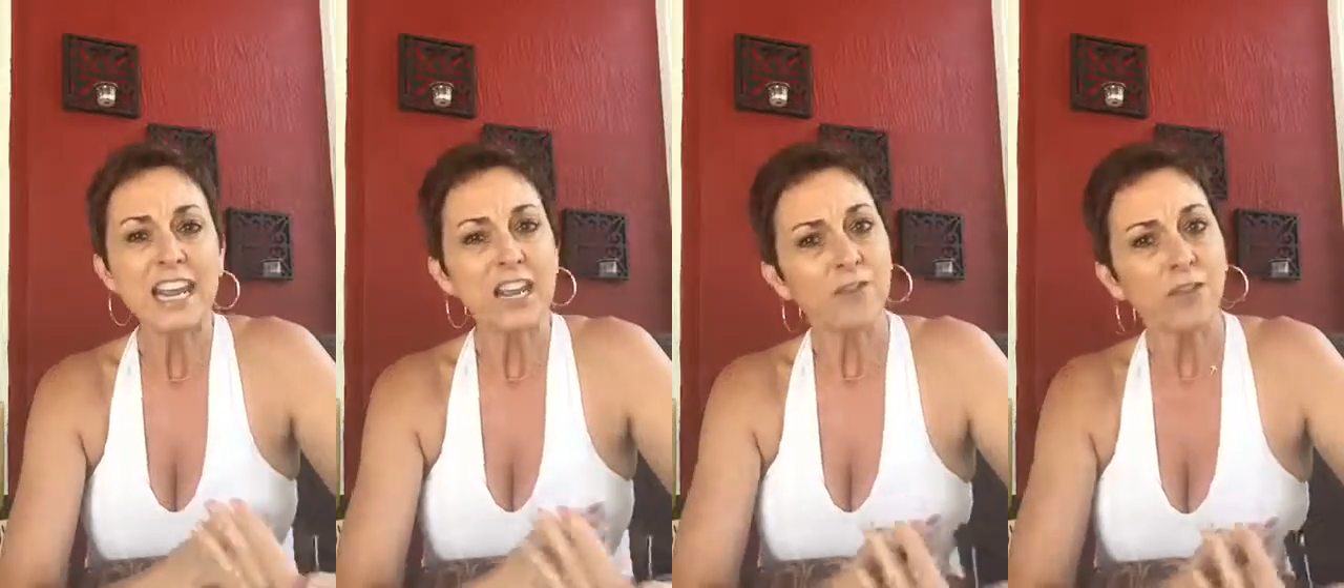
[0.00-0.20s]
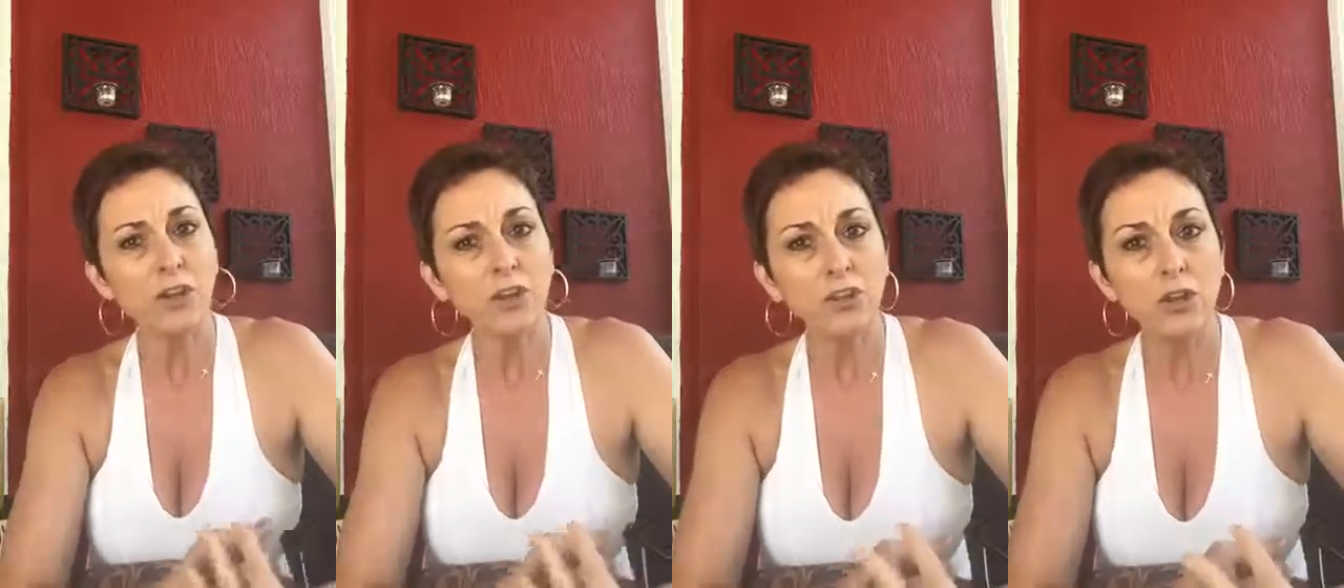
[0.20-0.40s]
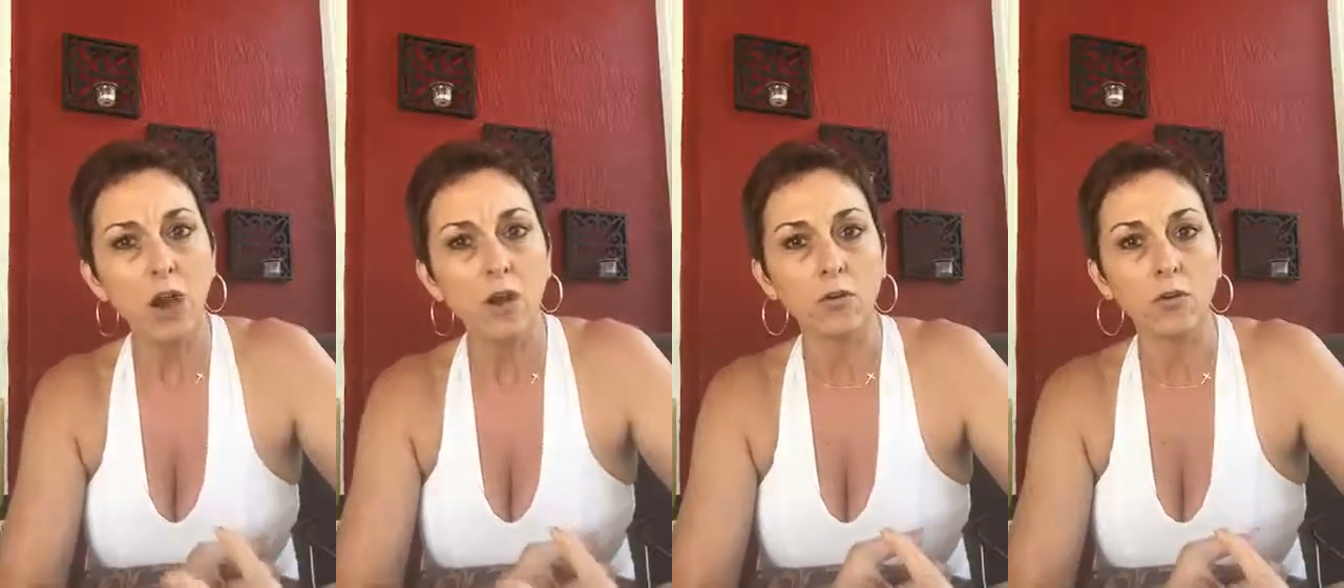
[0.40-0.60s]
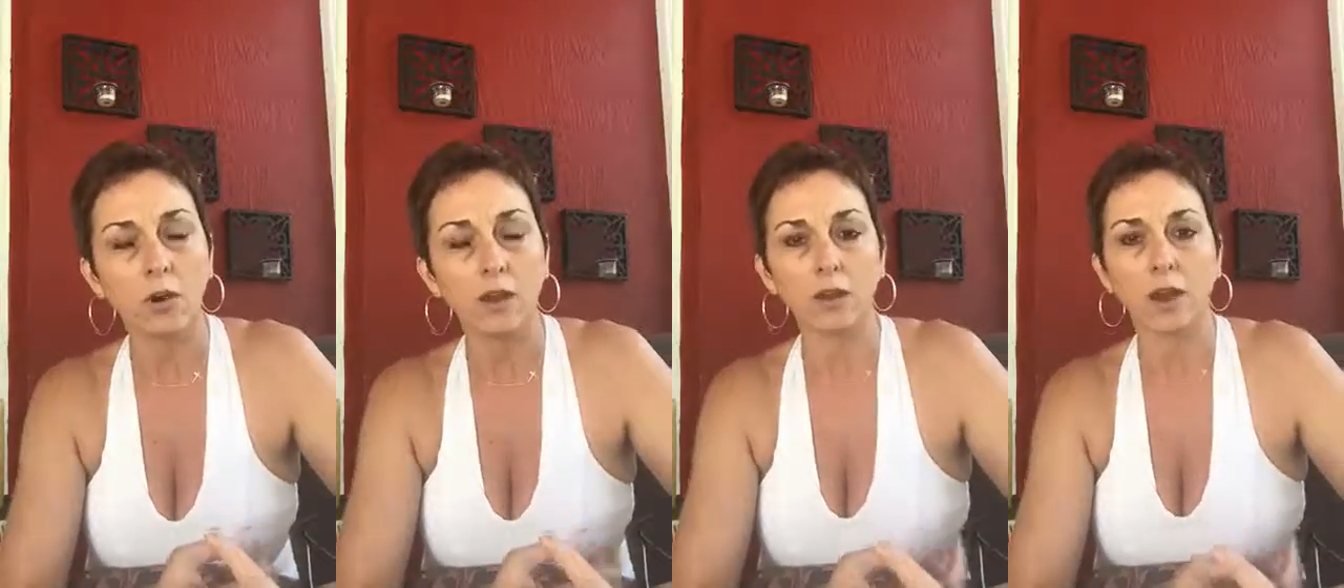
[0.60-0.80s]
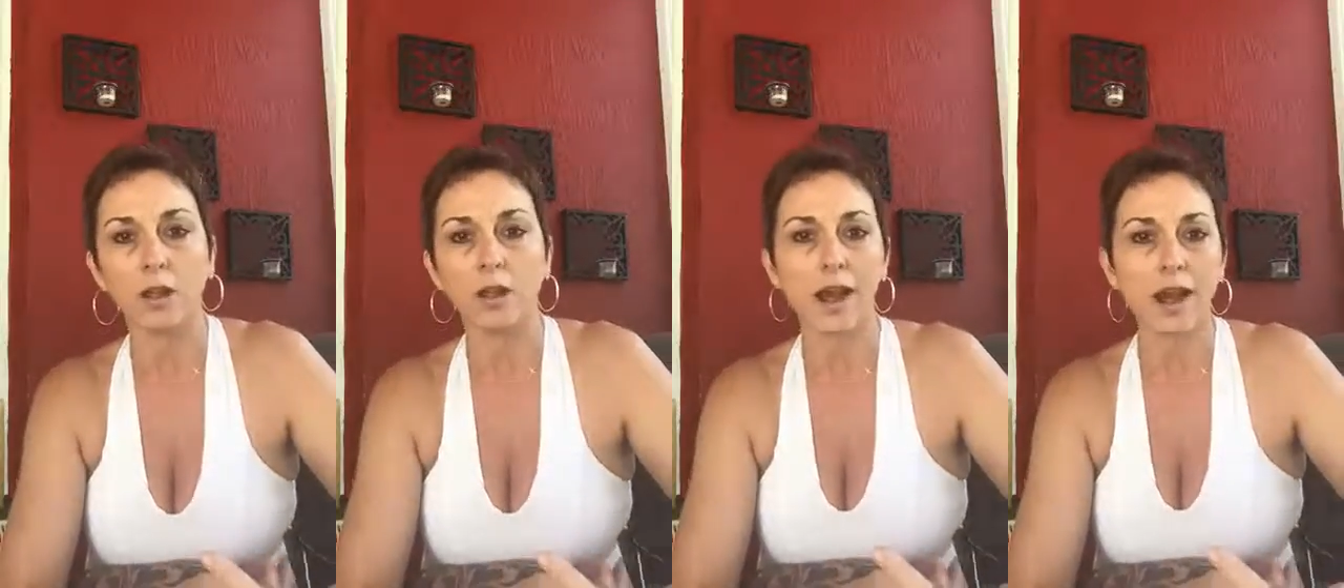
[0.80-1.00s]
Even
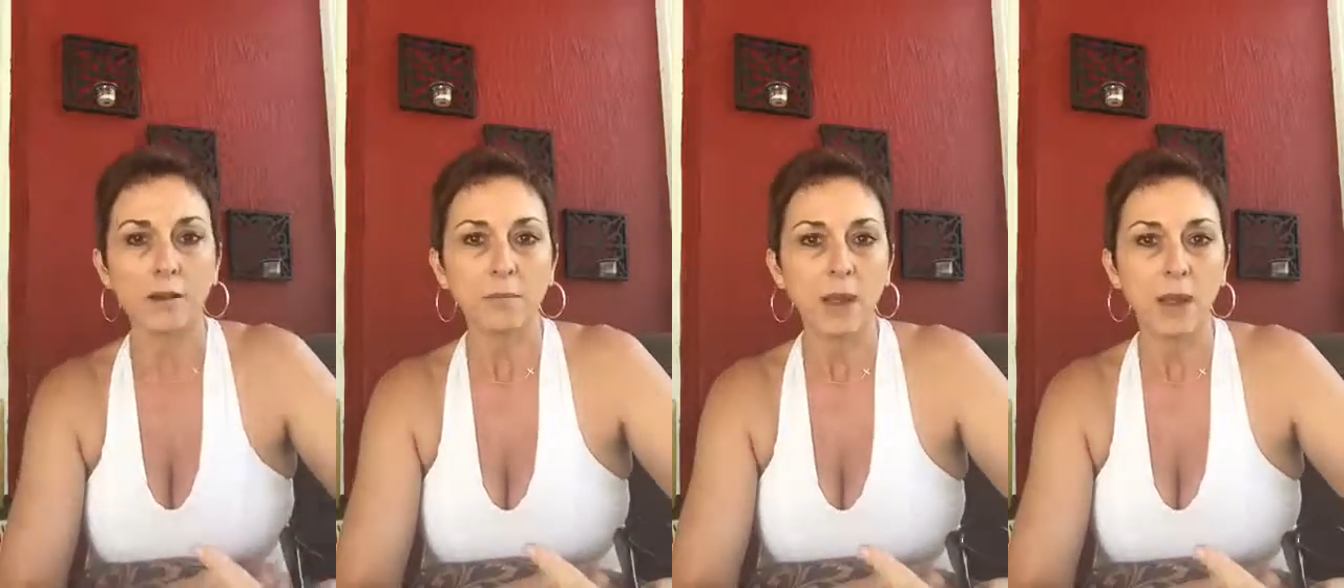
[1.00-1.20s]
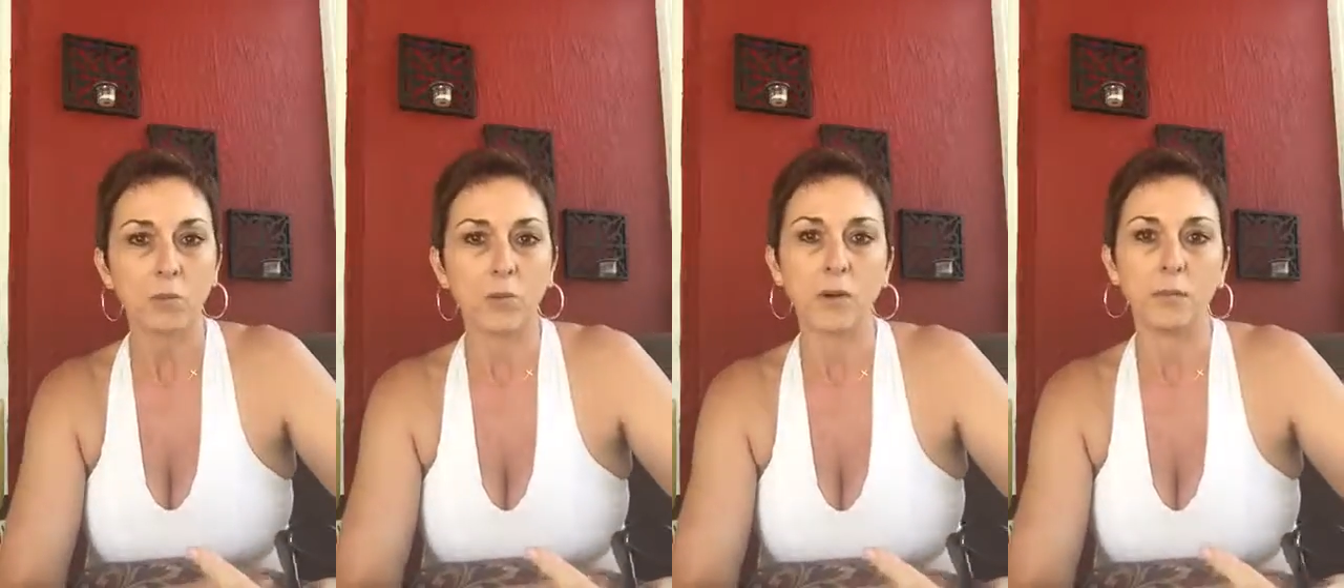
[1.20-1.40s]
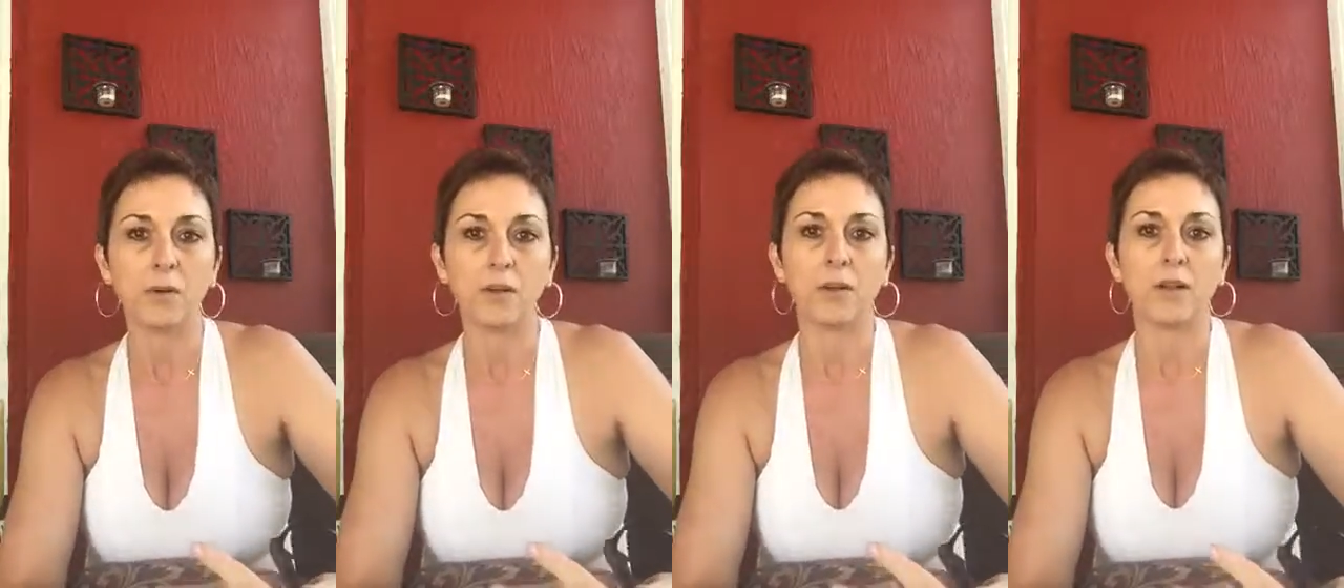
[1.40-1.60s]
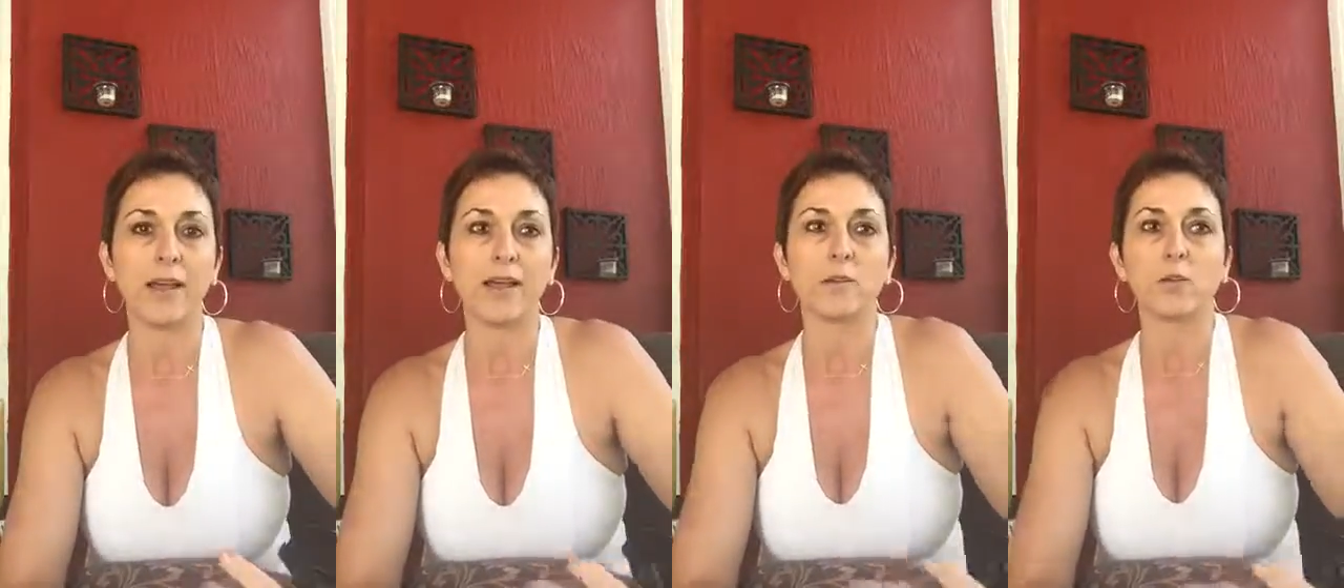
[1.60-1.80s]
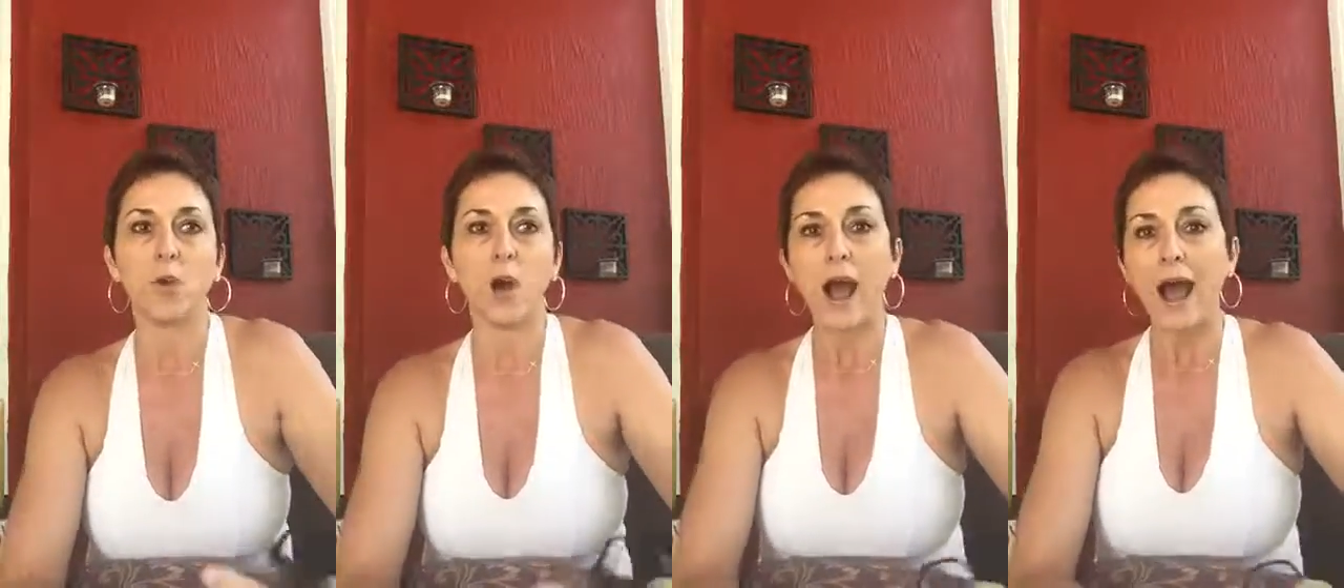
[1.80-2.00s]
yogurt. A lot of my women are
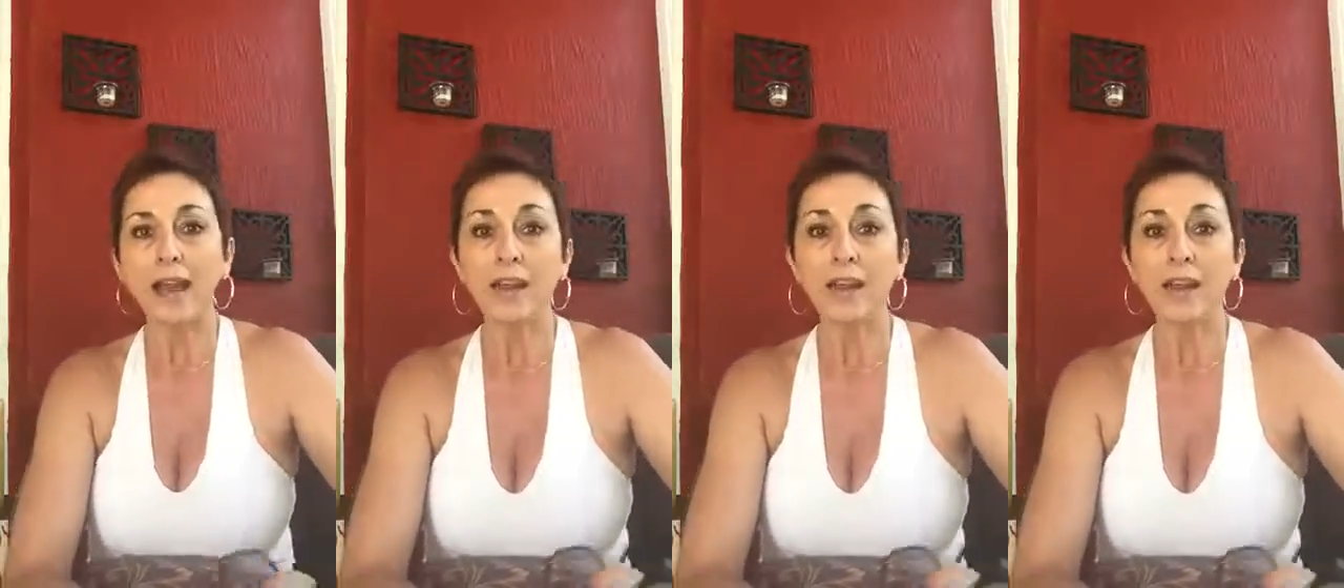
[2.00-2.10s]
like, well,